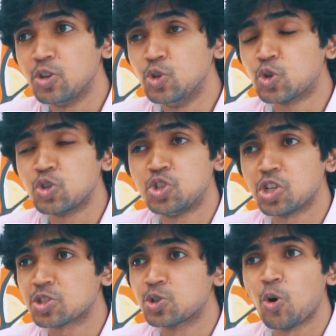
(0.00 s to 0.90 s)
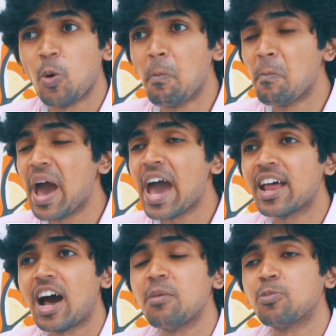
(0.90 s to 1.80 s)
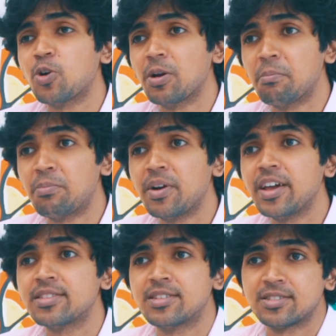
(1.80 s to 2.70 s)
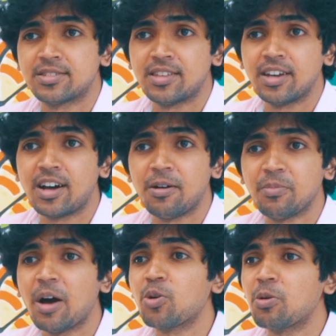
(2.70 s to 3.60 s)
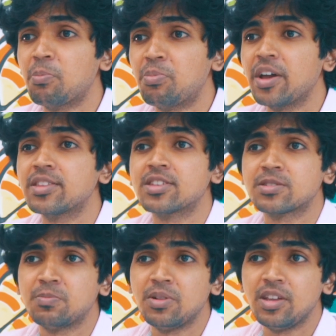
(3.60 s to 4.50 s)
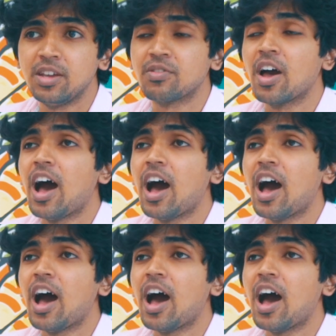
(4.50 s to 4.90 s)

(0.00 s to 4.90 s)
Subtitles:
you could just go, man, I'm gonna break this thing up. I'm gonna break this belief.